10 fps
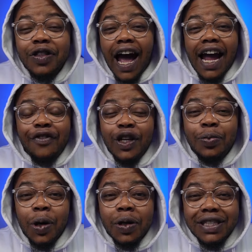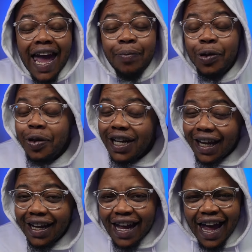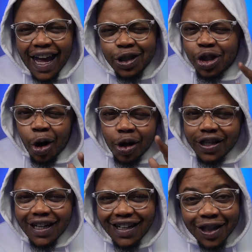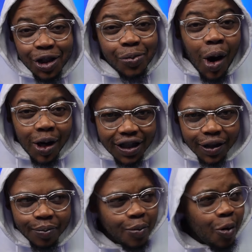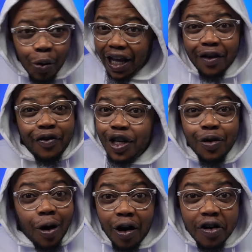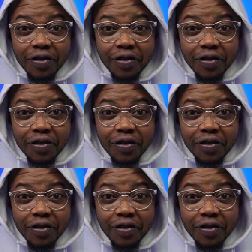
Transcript: the IFX Brokers app today and start trading smarter wherever you are.